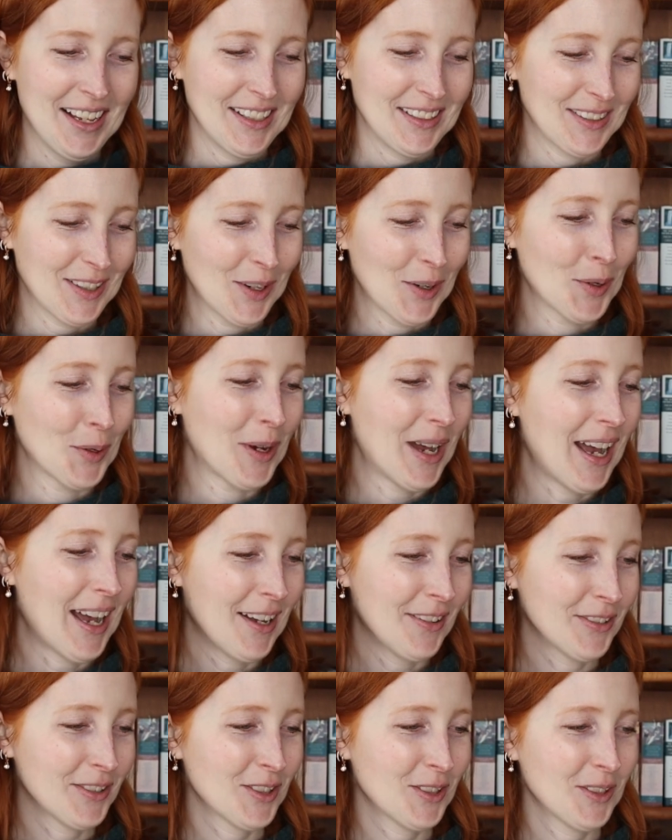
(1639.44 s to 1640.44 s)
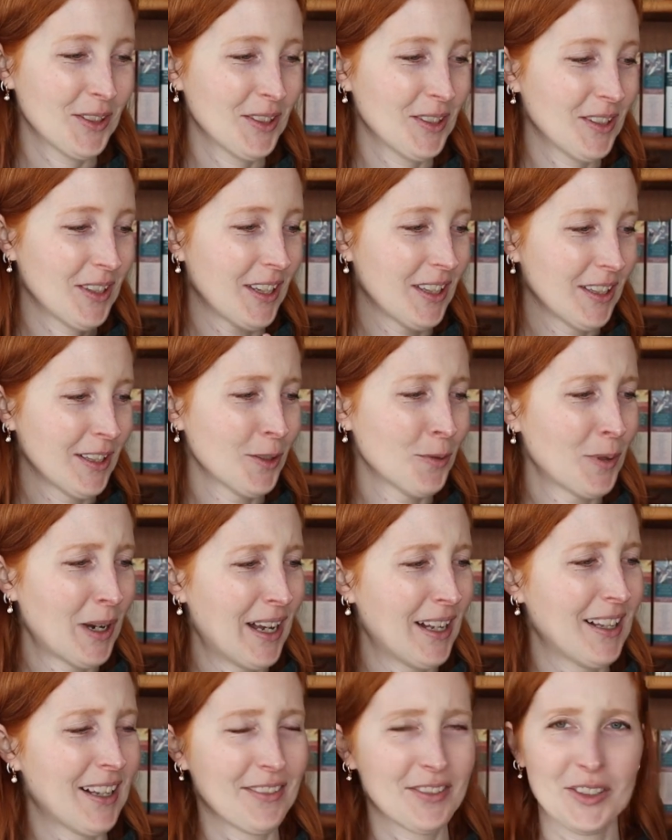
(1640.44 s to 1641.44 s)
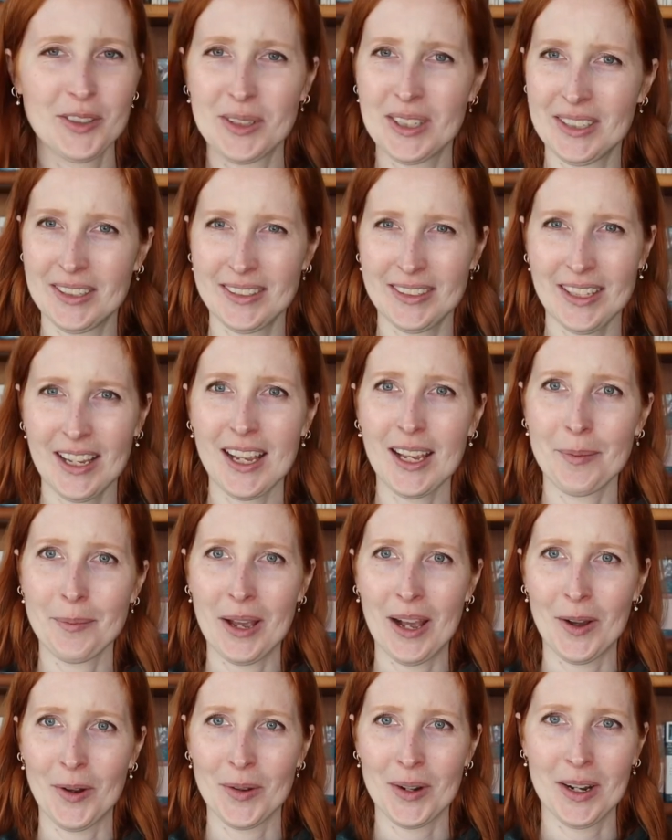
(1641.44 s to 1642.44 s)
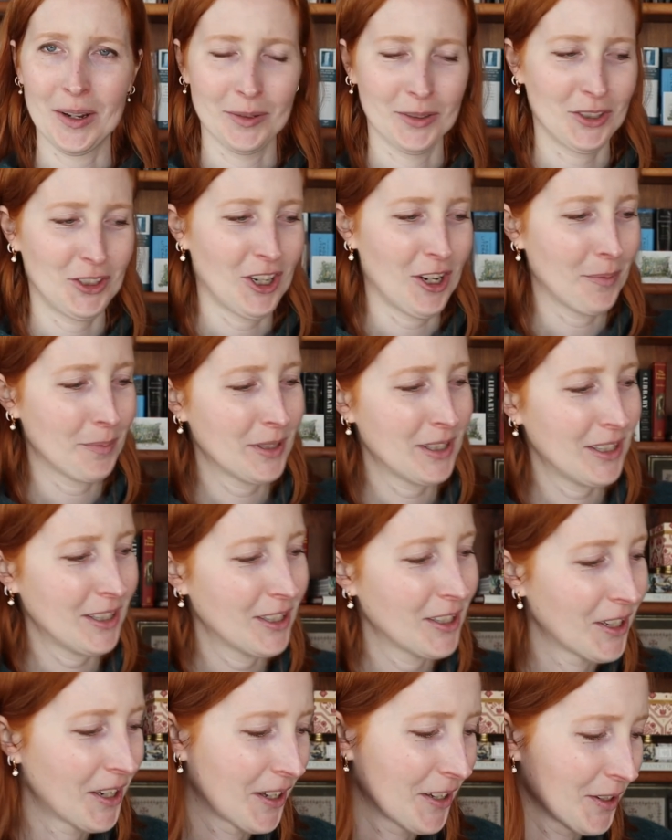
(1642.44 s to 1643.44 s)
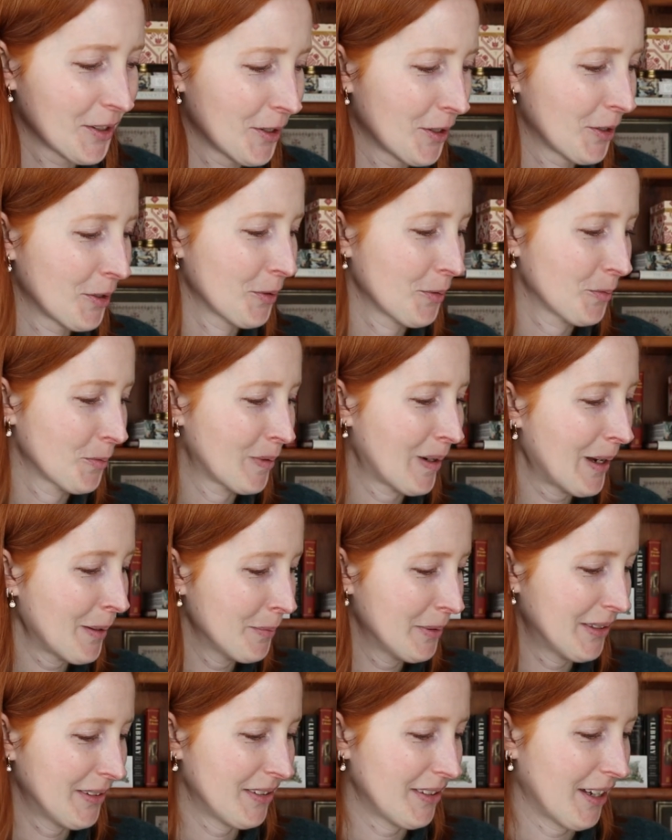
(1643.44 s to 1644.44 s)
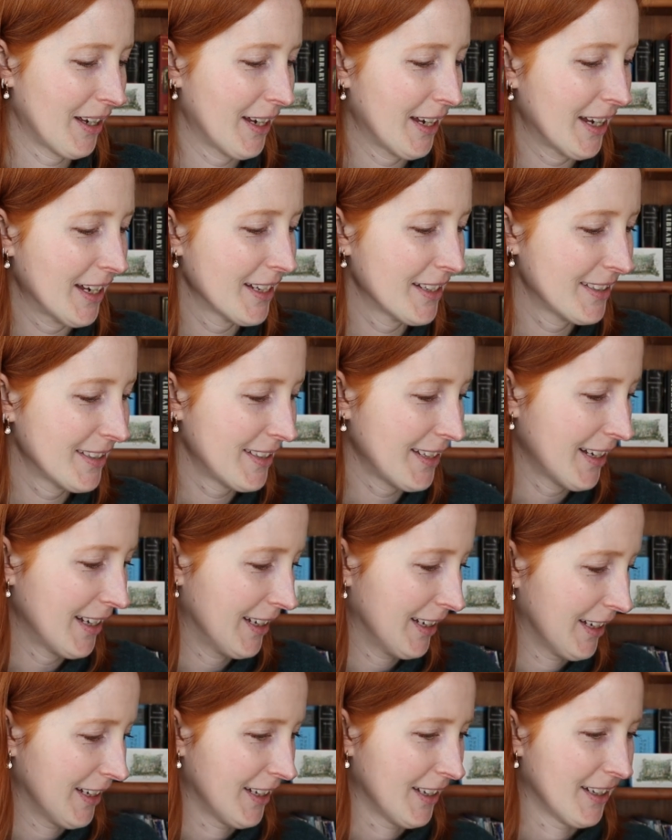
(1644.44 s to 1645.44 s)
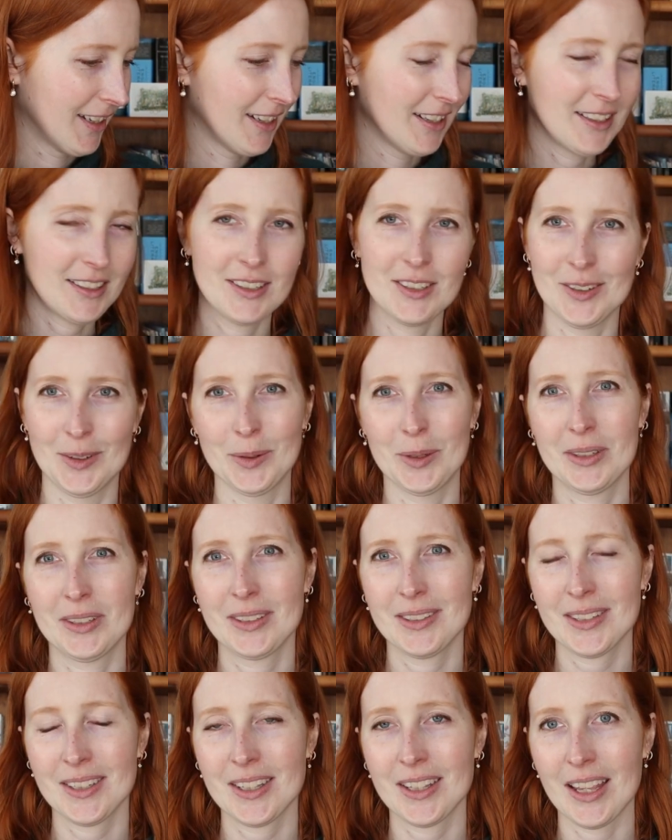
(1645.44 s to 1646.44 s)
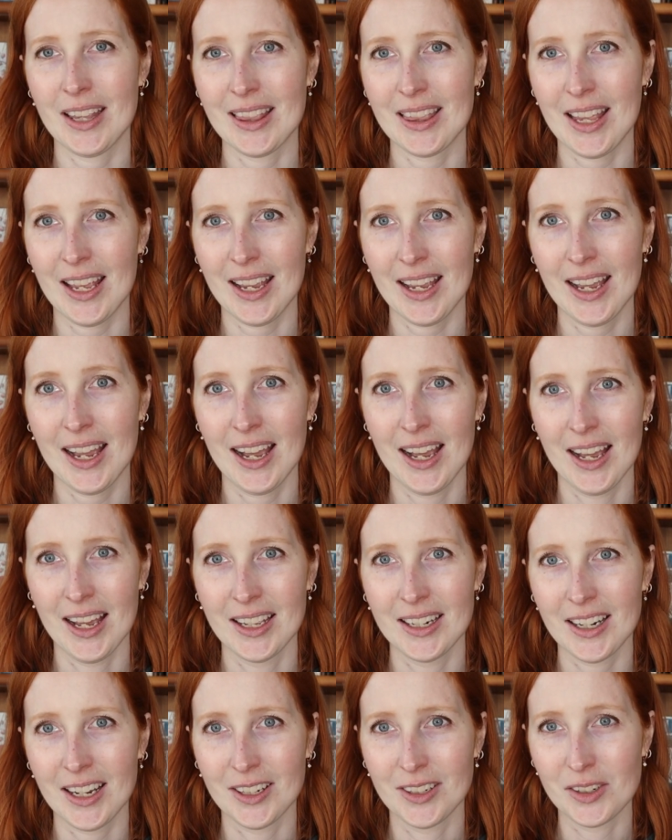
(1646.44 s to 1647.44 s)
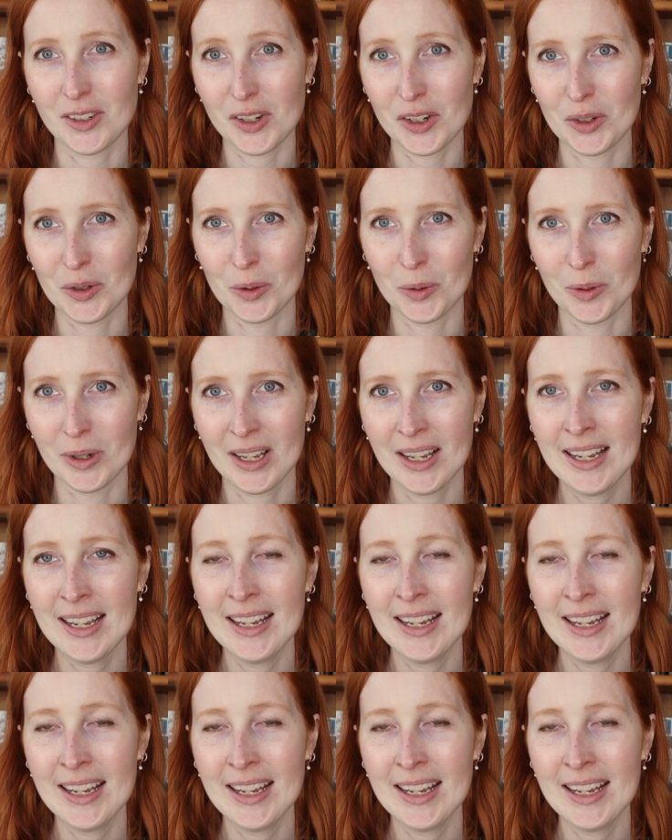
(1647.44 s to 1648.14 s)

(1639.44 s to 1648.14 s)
So after a little while after this came out, I was shopping the Kiana website and noticed that they had a new